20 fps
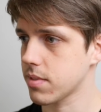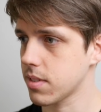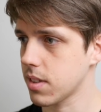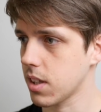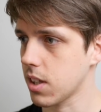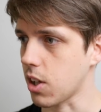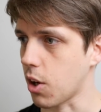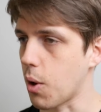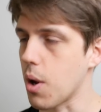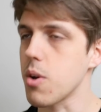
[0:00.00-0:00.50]

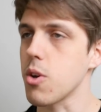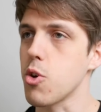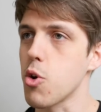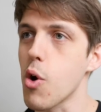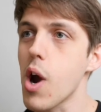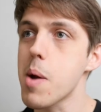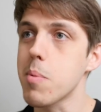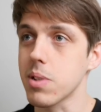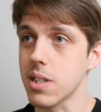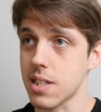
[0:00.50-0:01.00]
you
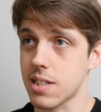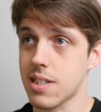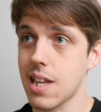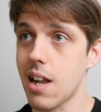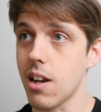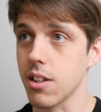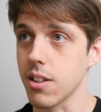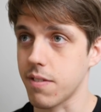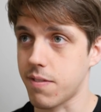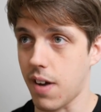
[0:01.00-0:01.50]
were able to sell
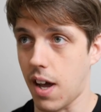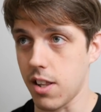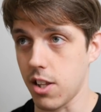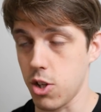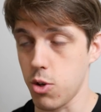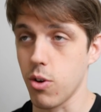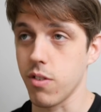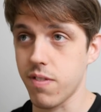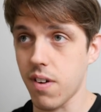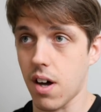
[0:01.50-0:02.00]
on the fact that
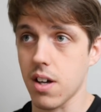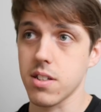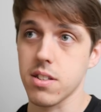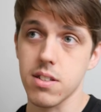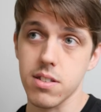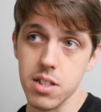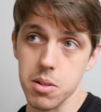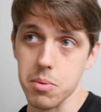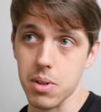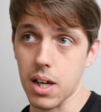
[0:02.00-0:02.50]
you were faster than
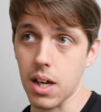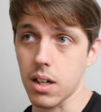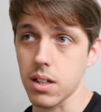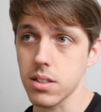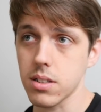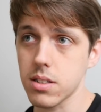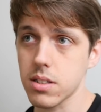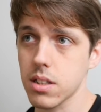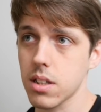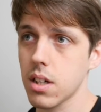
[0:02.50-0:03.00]
someone
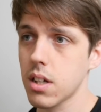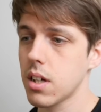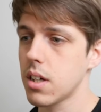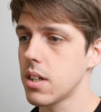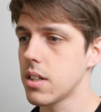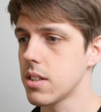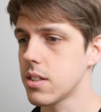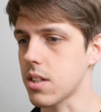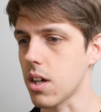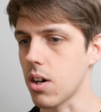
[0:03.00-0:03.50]
else.
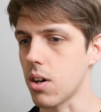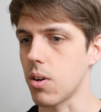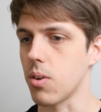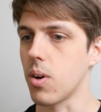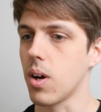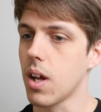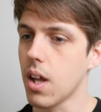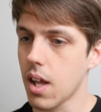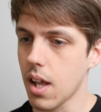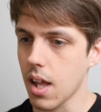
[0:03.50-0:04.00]
So
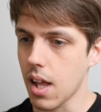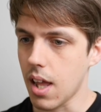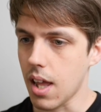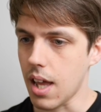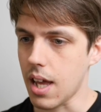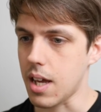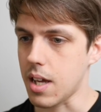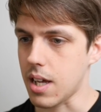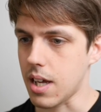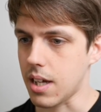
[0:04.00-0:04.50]

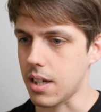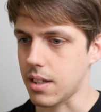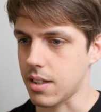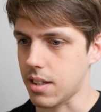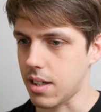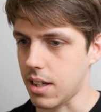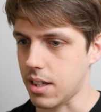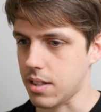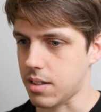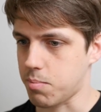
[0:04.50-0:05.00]
it
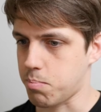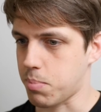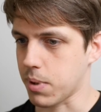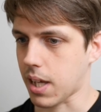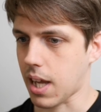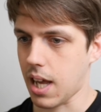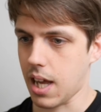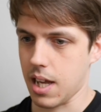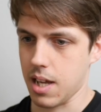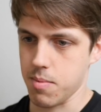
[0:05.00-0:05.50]

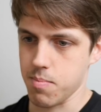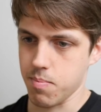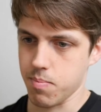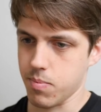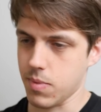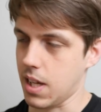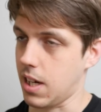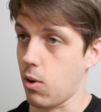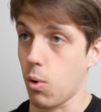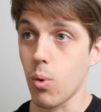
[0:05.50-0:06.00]

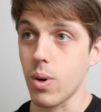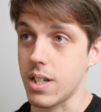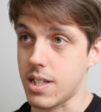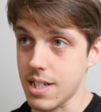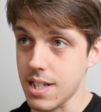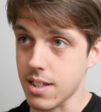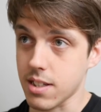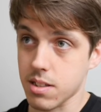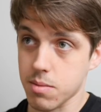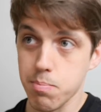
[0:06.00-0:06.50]
always
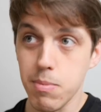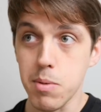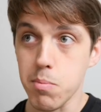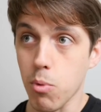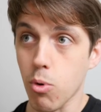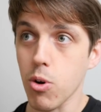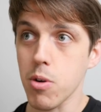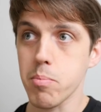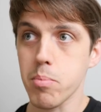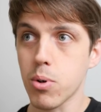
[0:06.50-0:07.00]
is, been
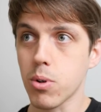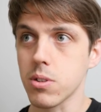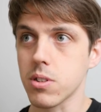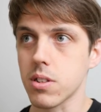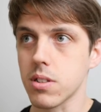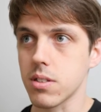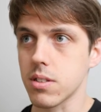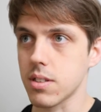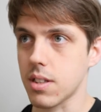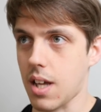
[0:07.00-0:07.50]
more
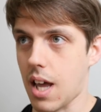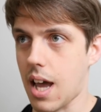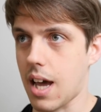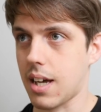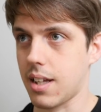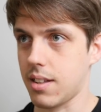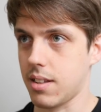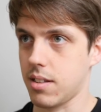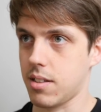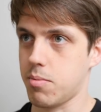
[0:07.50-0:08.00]
important,
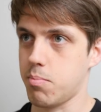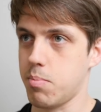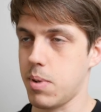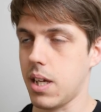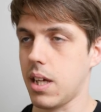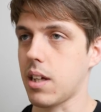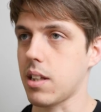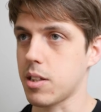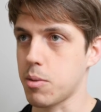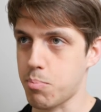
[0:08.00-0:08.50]
and
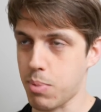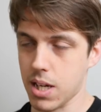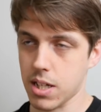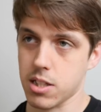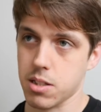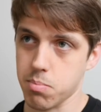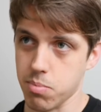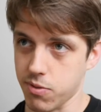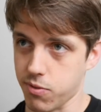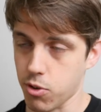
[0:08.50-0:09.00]
being the
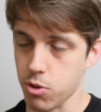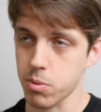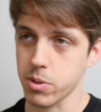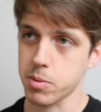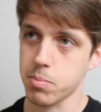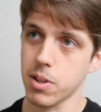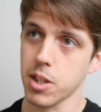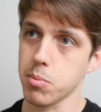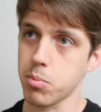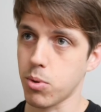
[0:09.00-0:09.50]
best performance
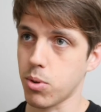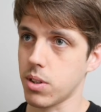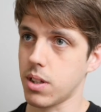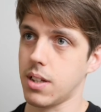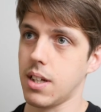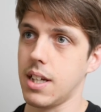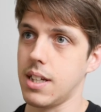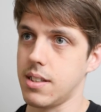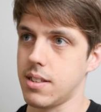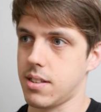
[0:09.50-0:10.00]
motherboard
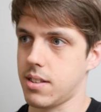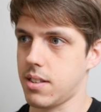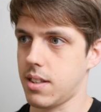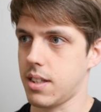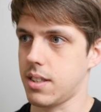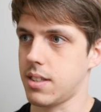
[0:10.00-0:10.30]
is